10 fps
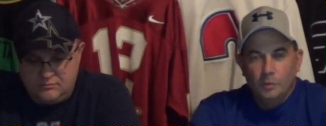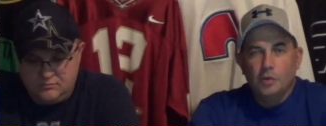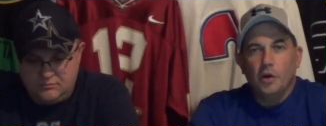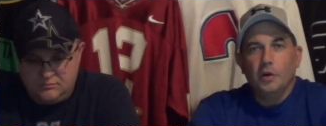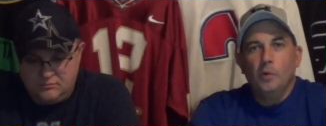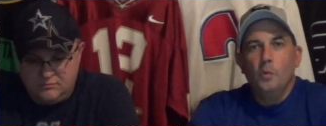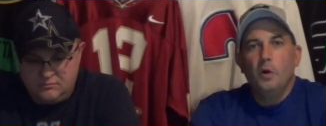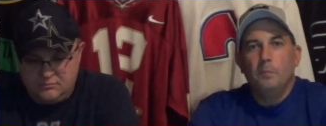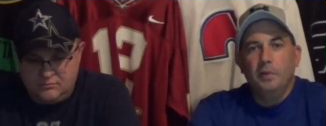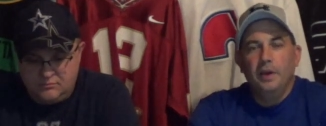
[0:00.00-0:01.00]
Speaker 1: We're talking to
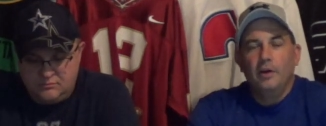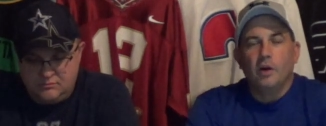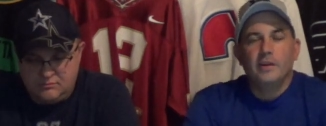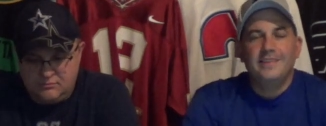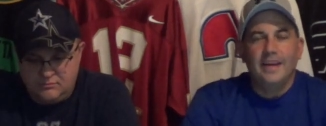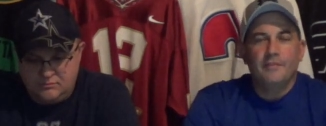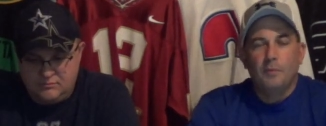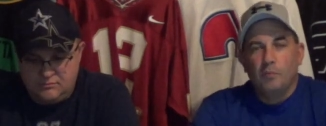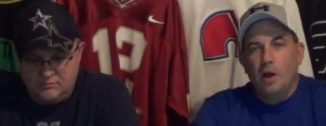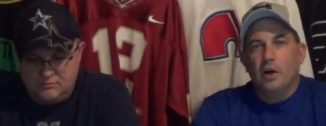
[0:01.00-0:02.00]
Will Pitt, our
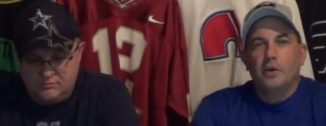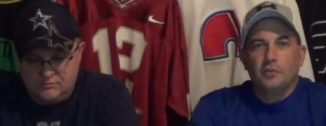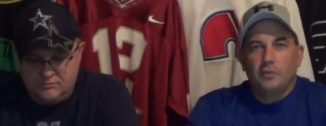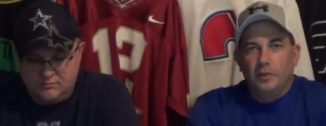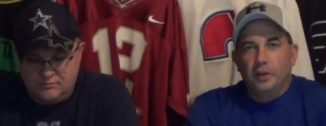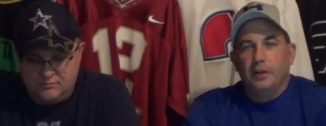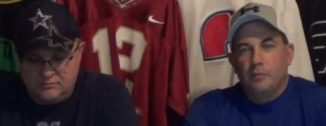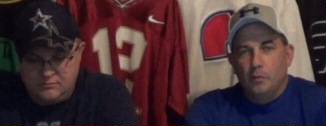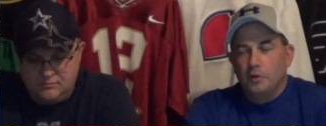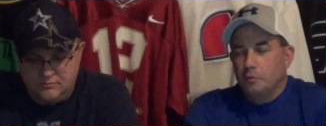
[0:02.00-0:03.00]
Denver Broncos
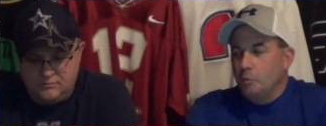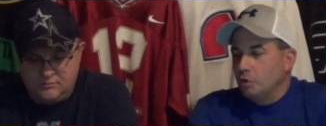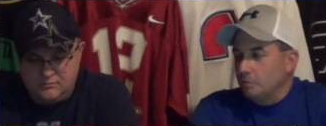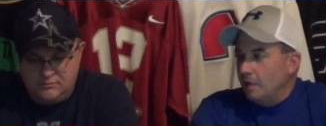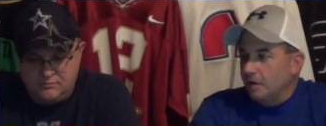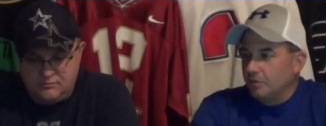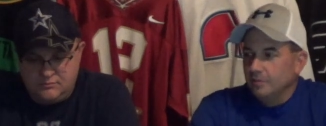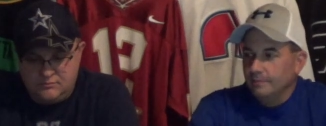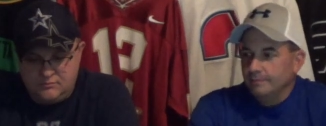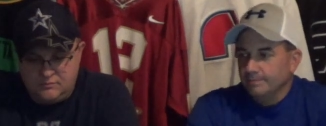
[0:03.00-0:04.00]
affiliate for the Sports
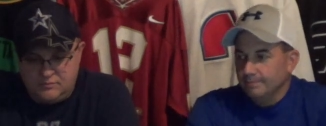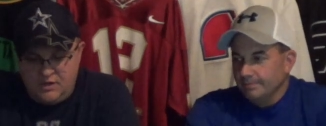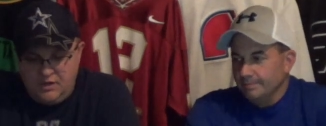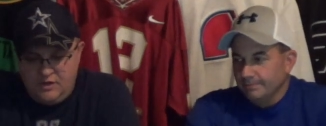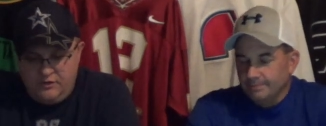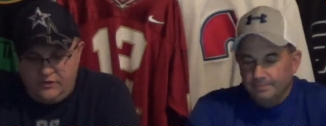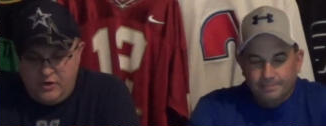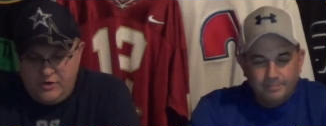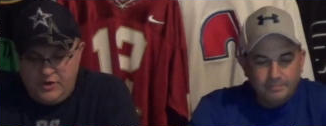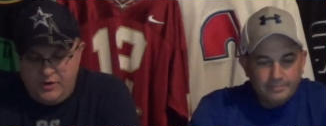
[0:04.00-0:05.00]
Box.
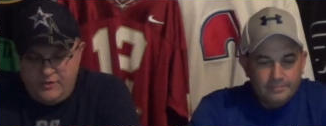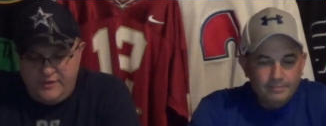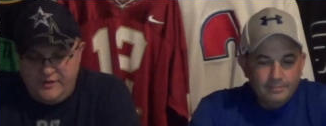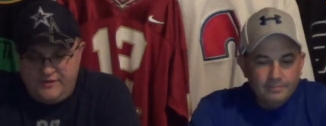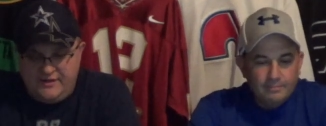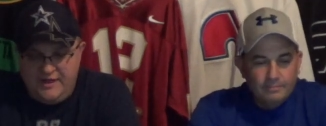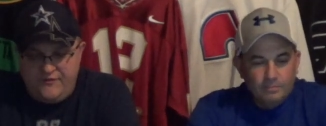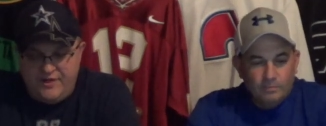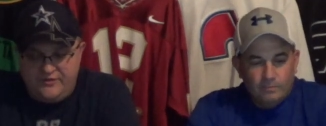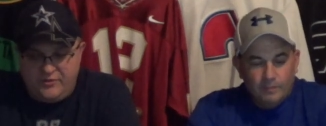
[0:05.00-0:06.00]
So, you know,
Speaker 2: the, the
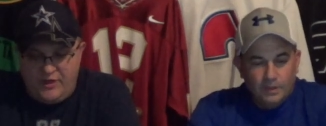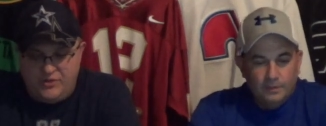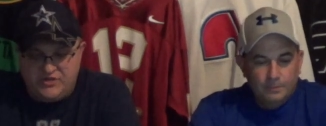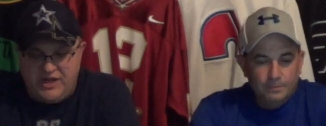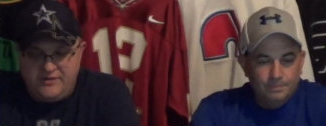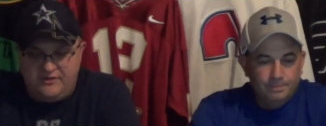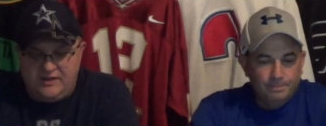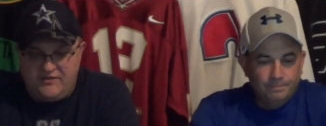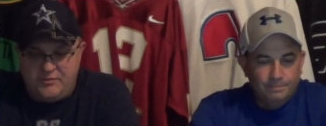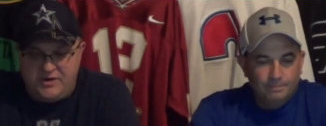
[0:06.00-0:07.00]
defense, which
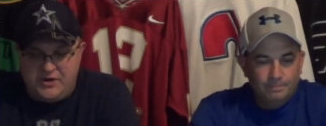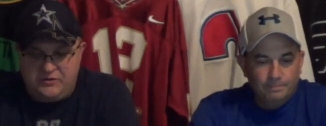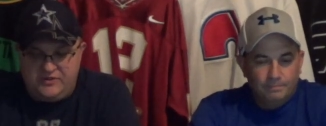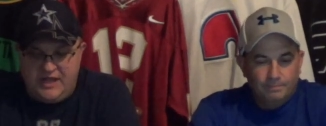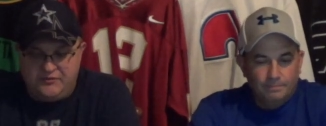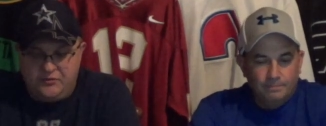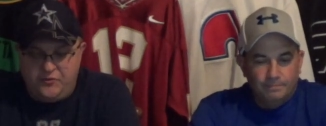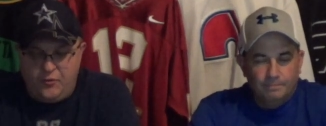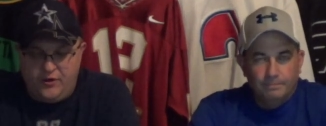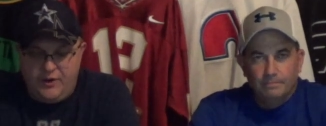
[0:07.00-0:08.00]
obviously everybody knows Denver
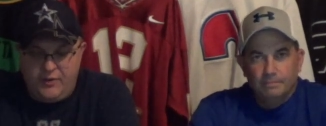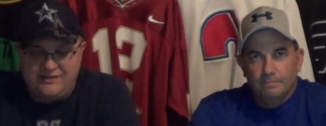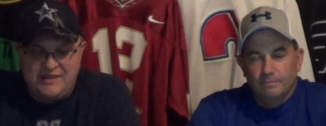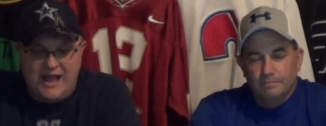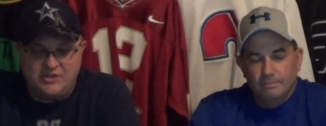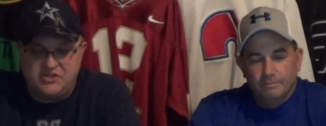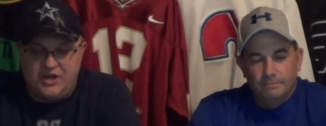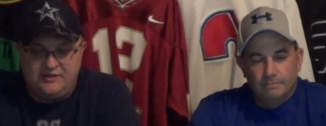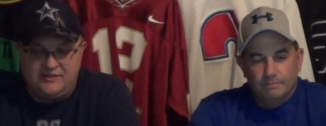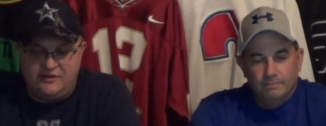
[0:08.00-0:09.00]
for, it, it's not
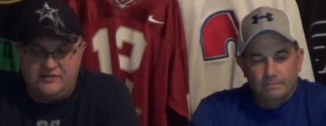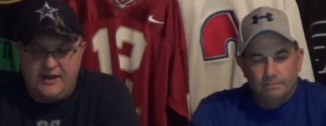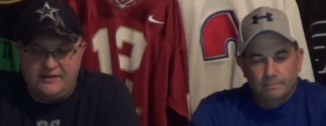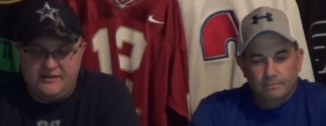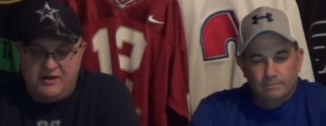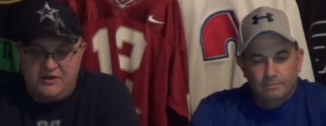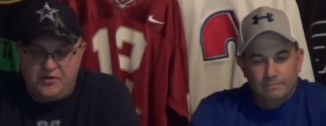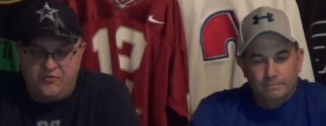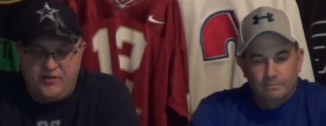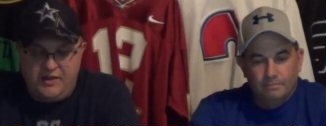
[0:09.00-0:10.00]
just their secondary. You
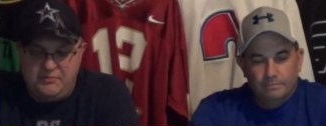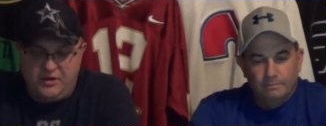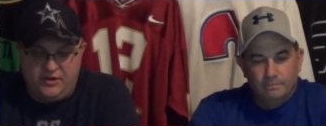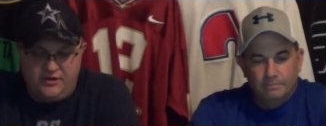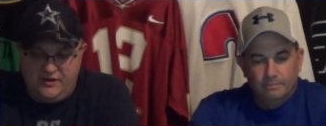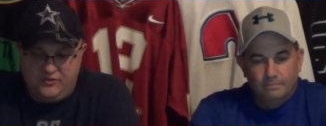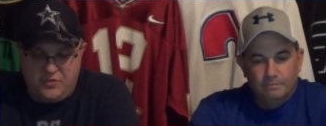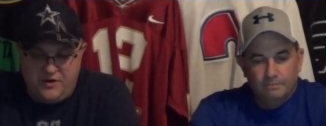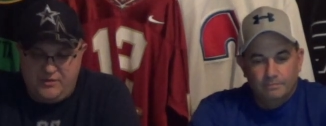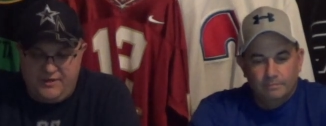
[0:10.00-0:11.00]
know, Von Miller is one of the